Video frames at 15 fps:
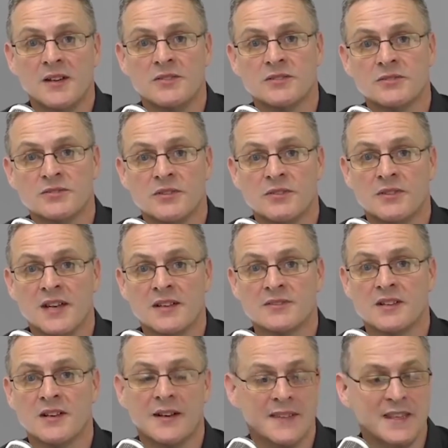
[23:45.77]
till
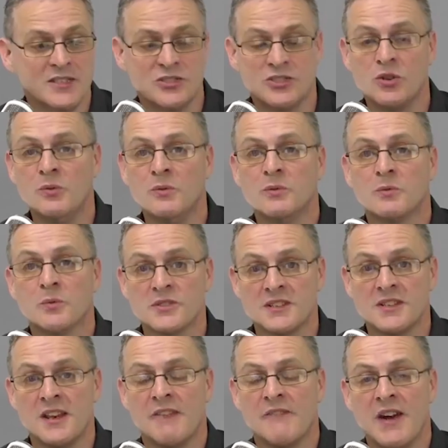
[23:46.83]
2009. This tool
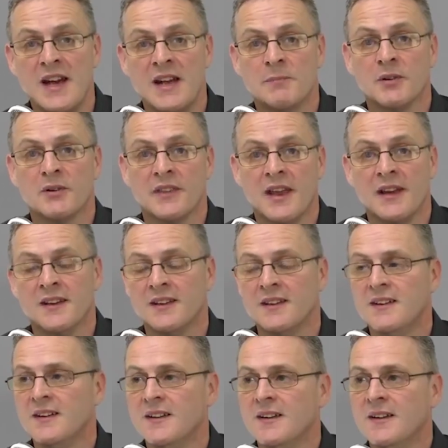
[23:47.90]
wasn't available then.
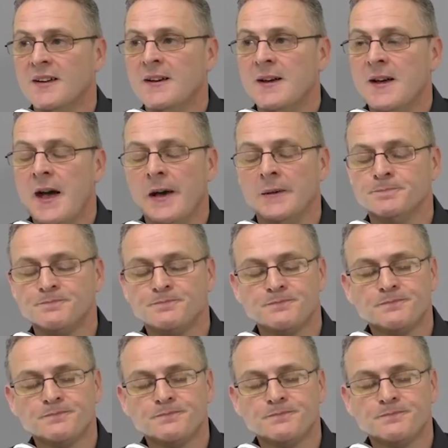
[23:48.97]
I